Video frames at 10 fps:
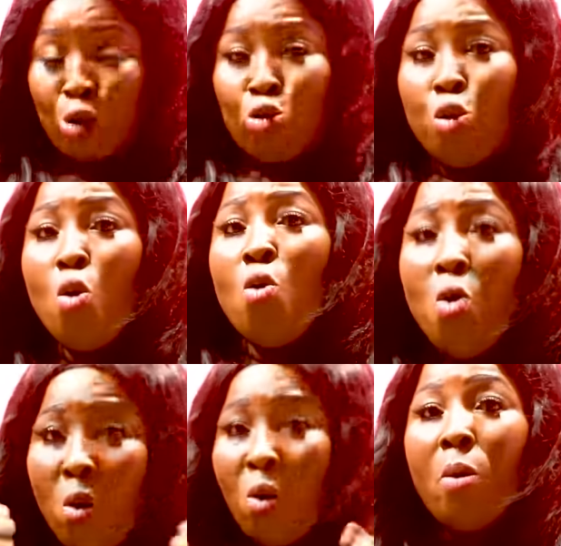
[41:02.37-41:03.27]
two
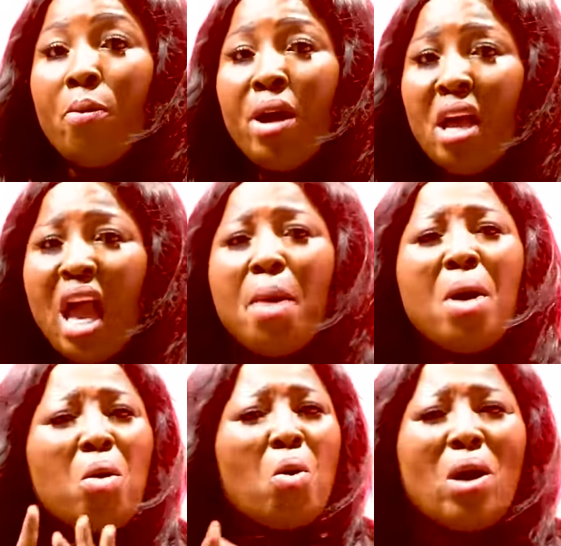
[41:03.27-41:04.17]
home home and
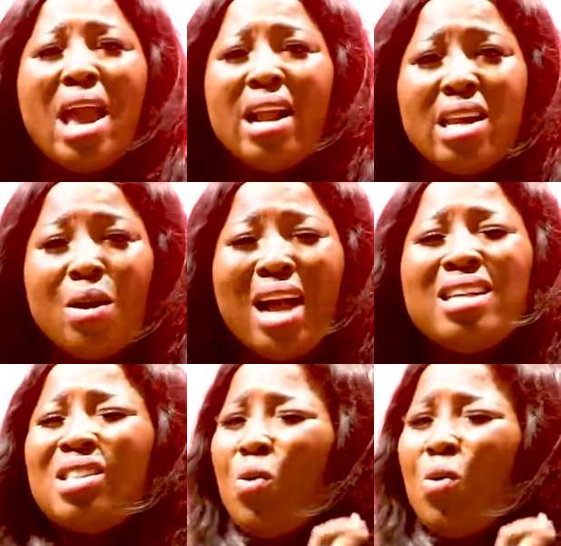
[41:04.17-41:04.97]
mago koyadian I just say